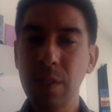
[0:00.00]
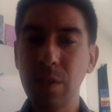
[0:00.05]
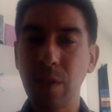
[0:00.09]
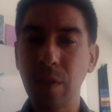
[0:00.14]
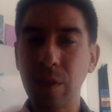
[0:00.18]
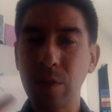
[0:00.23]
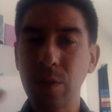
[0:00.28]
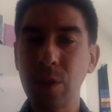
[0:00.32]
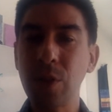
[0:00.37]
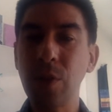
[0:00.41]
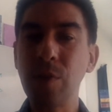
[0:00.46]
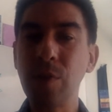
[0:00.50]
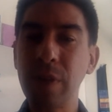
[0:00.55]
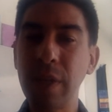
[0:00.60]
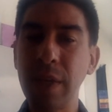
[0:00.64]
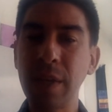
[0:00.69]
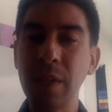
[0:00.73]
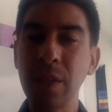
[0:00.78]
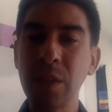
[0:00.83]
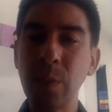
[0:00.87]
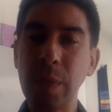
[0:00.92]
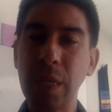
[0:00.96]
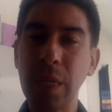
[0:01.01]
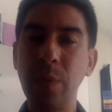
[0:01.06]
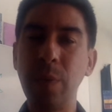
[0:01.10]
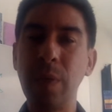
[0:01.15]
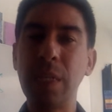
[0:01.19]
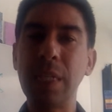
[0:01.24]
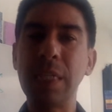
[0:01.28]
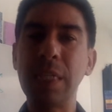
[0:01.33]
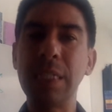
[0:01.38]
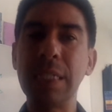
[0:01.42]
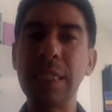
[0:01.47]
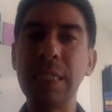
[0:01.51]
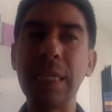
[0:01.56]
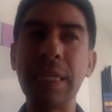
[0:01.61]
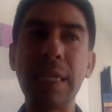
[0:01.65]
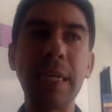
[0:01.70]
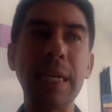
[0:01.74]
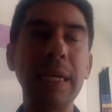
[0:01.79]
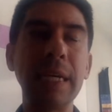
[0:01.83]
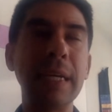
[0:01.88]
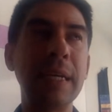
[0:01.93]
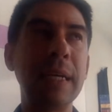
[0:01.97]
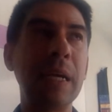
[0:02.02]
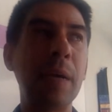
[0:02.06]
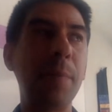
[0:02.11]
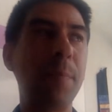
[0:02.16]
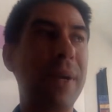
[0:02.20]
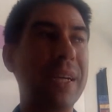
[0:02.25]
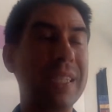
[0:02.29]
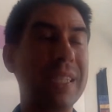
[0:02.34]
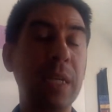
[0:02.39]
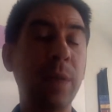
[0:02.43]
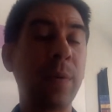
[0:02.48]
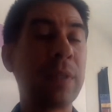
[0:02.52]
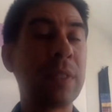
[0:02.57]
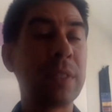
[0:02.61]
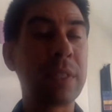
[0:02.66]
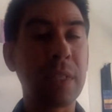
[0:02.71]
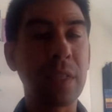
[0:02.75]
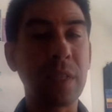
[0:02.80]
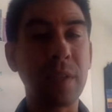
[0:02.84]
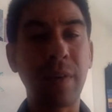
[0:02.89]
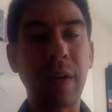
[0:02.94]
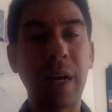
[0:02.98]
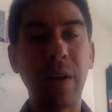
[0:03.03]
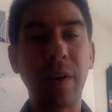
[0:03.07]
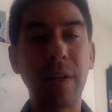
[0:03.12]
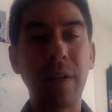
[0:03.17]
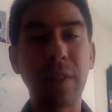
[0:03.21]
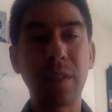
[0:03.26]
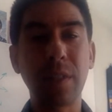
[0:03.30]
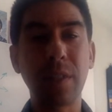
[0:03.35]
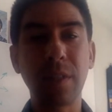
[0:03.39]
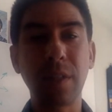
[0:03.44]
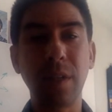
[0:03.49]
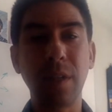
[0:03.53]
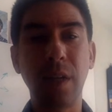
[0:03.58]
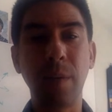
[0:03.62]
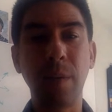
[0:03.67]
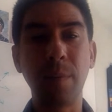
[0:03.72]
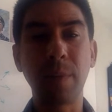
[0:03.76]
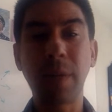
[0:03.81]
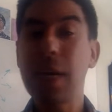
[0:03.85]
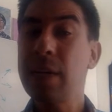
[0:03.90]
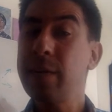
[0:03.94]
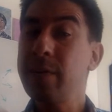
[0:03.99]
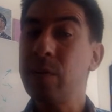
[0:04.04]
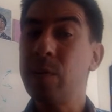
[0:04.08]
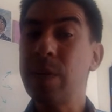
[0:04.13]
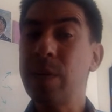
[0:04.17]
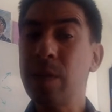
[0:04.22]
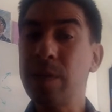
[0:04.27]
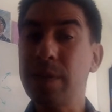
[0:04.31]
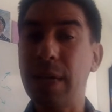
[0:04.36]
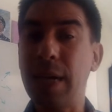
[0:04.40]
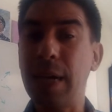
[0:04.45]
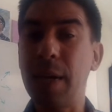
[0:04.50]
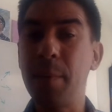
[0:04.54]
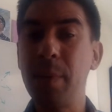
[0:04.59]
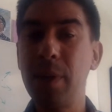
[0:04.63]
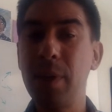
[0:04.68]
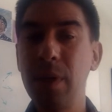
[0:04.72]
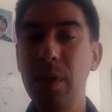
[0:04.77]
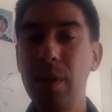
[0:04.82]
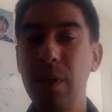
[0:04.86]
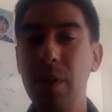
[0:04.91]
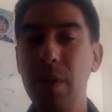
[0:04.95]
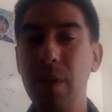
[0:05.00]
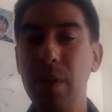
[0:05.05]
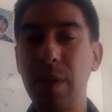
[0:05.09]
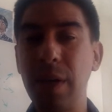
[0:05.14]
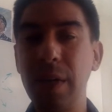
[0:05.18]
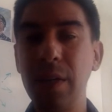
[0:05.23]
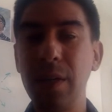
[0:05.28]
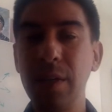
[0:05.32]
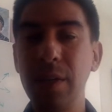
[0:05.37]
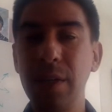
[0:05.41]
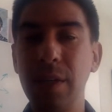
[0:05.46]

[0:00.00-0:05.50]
So those two things we can really see by sequencing the virus kind of in real time, right?